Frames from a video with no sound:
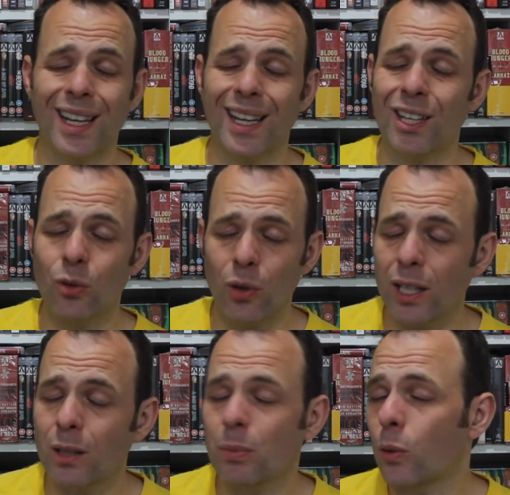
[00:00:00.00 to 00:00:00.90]

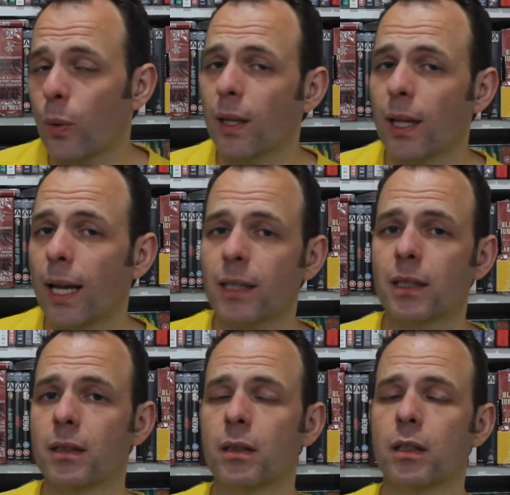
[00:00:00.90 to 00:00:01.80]
incredibly well
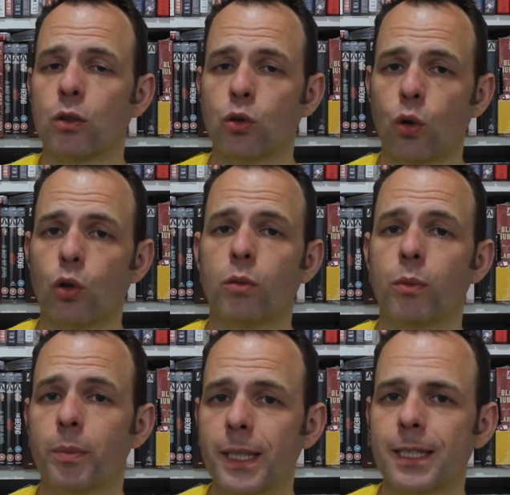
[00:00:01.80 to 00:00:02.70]
acted, enjoyable
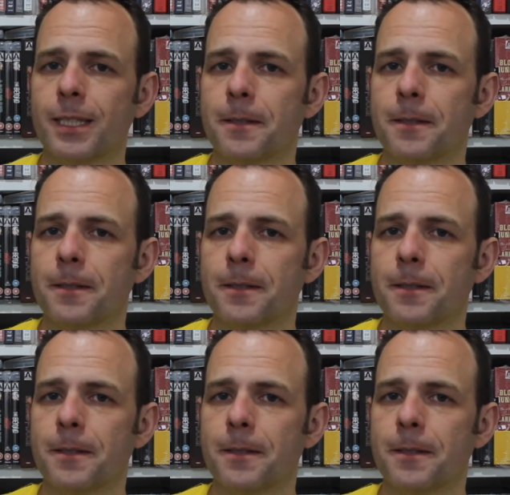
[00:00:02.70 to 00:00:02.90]
piece,